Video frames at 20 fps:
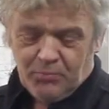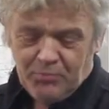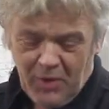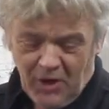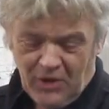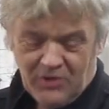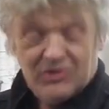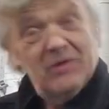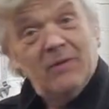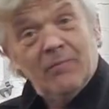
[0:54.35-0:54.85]

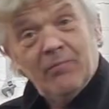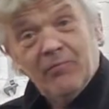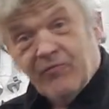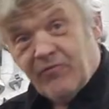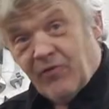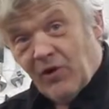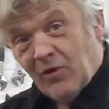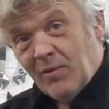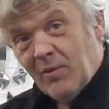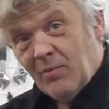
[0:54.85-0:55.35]
But,
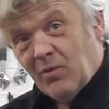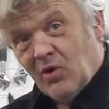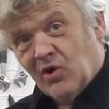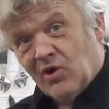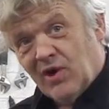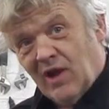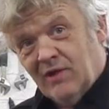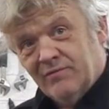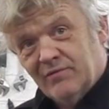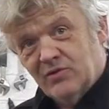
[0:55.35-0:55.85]
following what
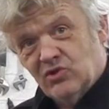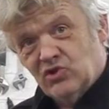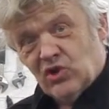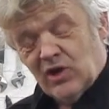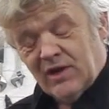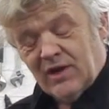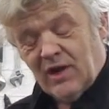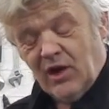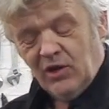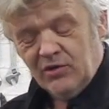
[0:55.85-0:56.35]
Calvin
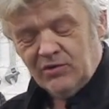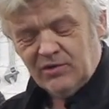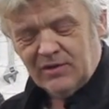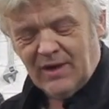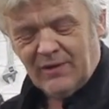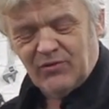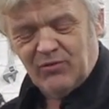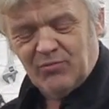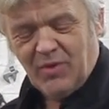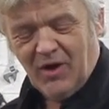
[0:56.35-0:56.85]
said, I hunted
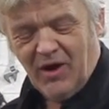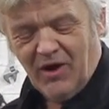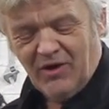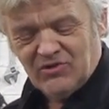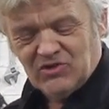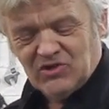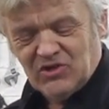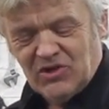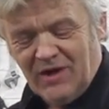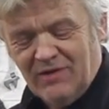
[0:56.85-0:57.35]
out the
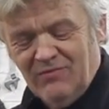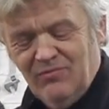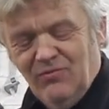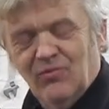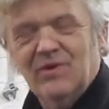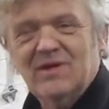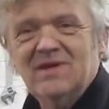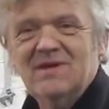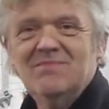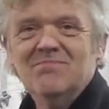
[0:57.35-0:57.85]
parts and I
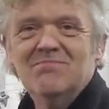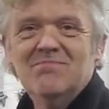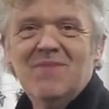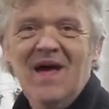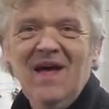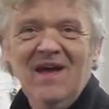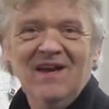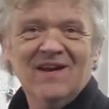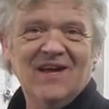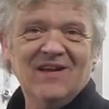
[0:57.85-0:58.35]

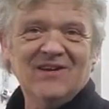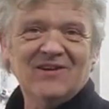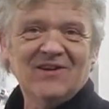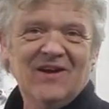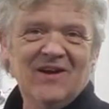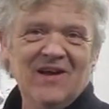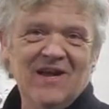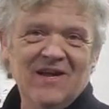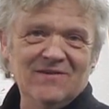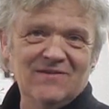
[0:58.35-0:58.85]
remade it.
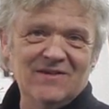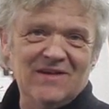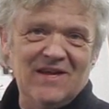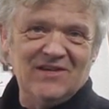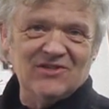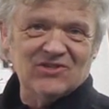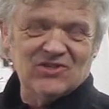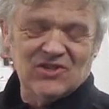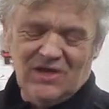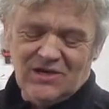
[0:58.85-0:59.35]
And here it
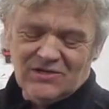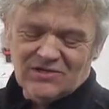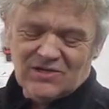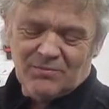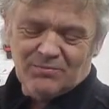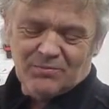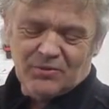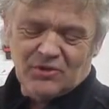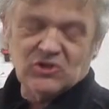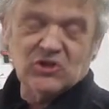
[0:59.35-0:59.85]
is. Here's
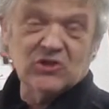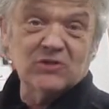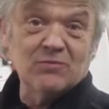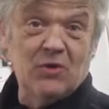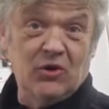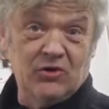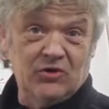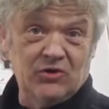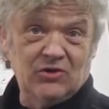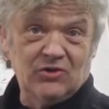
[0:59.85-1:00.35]
our brushless
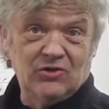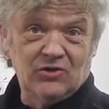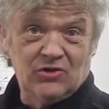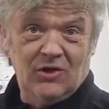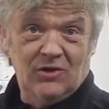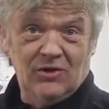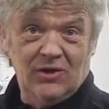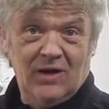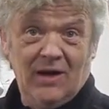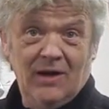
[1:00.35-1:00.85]
motor
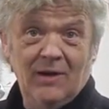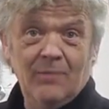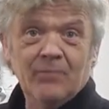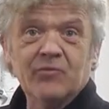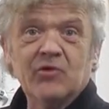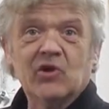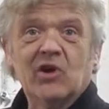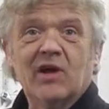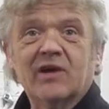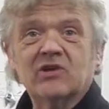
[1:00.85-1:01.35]
controller.
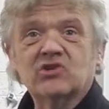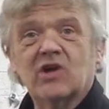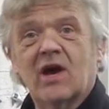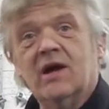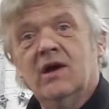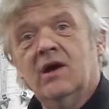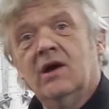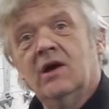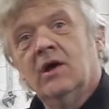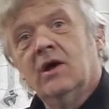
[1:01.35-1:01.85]
And like I
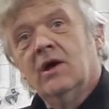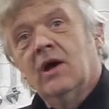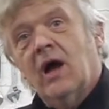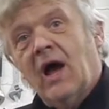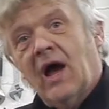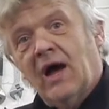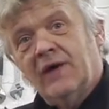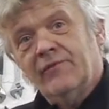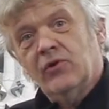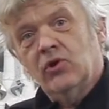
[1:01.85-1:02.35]
say,
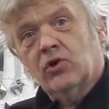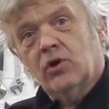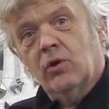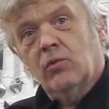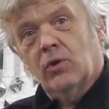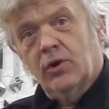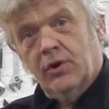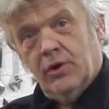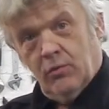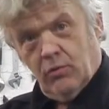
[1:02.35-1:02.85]
have a look
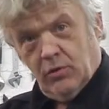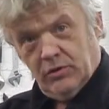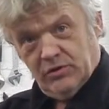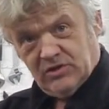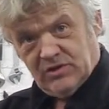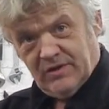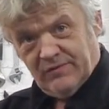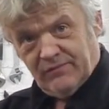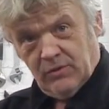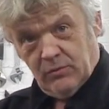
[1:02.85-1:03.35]
at
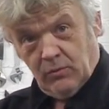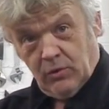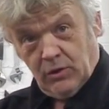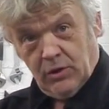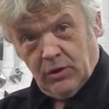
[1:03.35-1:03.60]
1017 and